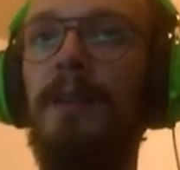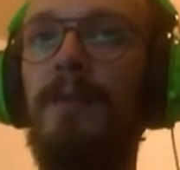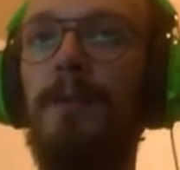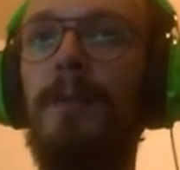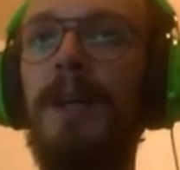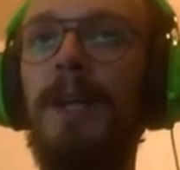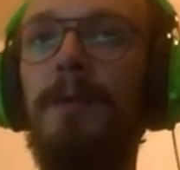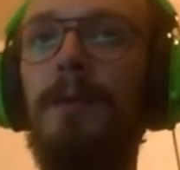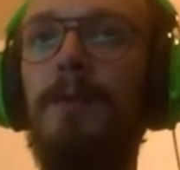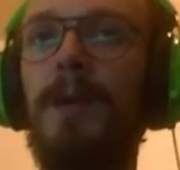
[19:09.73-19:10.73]
From
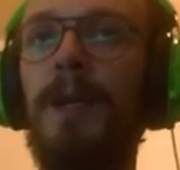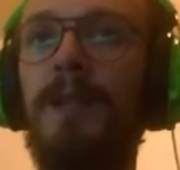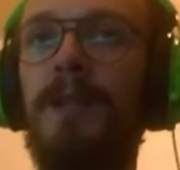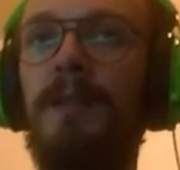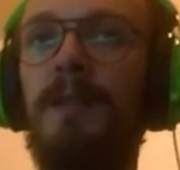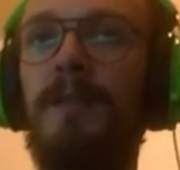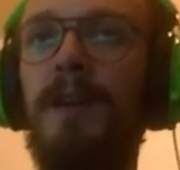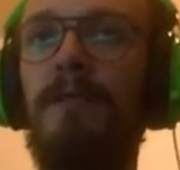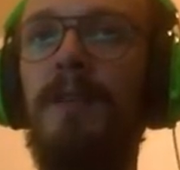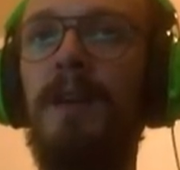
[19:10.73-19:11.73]
100 to
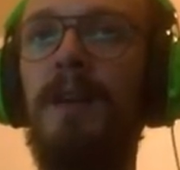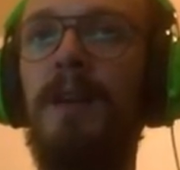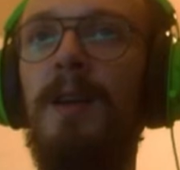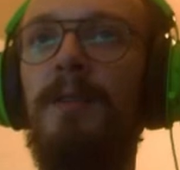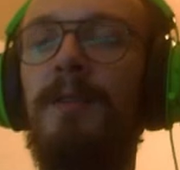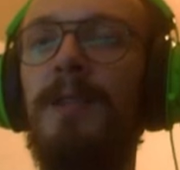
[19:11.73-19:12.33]
175, from